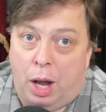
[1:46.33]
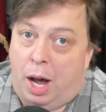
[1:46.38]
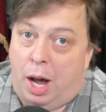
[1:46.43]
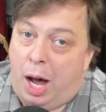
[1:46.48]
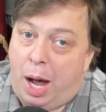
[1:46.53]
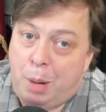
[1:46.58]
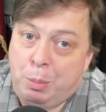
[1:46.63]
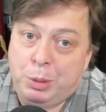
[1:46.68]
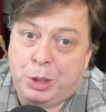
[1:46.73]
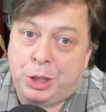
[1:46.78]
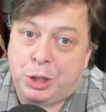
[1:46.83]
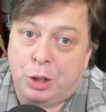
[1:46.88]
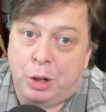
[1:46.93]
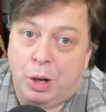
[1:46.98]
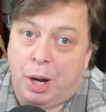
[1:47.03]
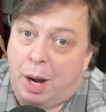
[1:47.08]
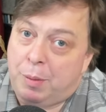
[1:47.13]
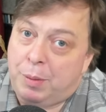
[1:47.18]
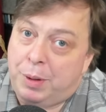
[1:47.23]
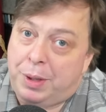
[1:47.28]
I'm sure
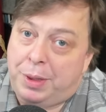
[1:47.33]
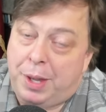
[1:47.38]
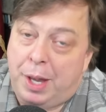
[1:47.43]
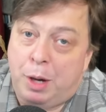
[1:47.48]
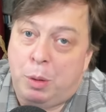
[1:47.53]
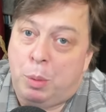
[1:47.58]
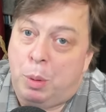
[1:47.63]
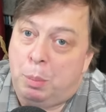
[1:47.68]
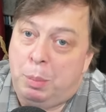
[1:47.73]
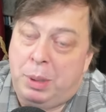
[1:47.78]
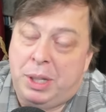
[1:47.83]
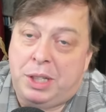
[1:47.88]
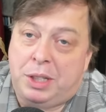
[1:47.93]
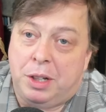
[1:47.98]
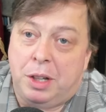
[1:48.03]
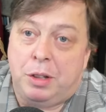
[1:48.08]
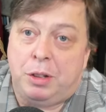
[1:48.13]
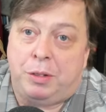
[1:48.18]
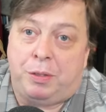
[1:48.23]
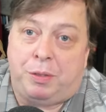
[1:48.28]
everything will be
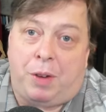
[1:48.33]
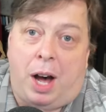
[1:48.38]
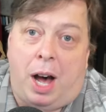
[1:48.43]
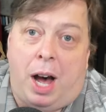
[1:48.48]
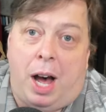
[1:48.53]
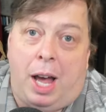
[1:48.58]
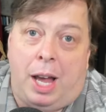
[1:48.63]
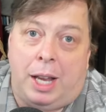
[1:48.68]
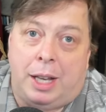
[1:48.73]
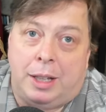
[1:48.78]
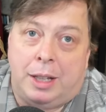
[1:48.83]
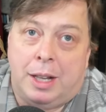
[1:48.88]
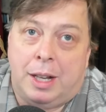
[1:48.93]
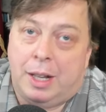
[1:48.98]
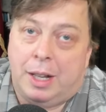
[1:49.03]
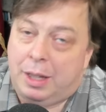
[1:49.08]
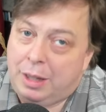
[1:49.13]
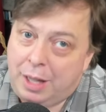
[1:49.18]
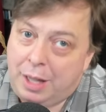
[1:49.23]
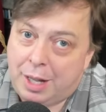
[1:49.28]
just fine.
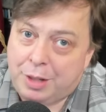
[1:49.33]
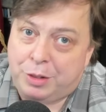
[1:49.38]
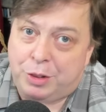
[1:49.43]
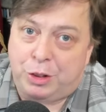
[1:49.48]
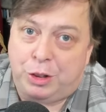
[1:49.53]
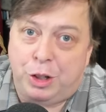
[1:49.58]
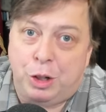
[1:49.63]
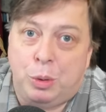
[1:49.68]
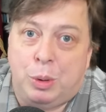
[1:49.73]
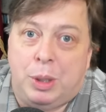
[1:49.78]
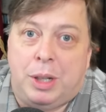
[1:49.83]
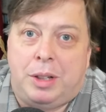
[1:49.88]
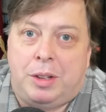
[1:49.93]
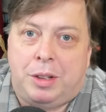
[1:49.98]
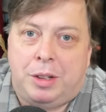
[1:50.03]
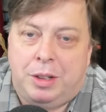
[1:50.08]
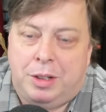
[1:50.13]
Let's do it.